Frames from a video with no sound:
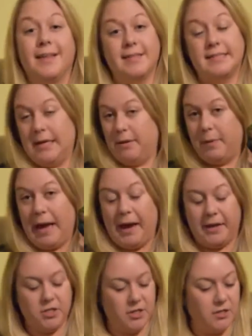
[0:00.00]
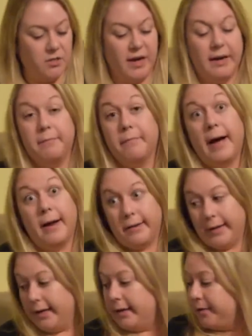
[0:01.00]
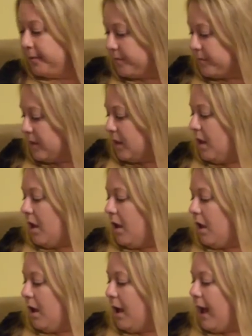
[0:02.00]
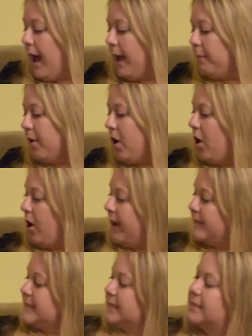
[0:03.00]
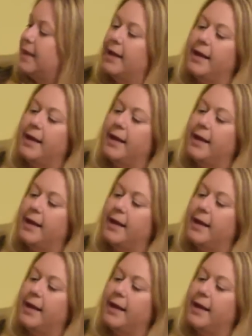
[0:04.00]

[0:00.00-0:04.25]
in the same packaging, so I didn't buy Link. I bought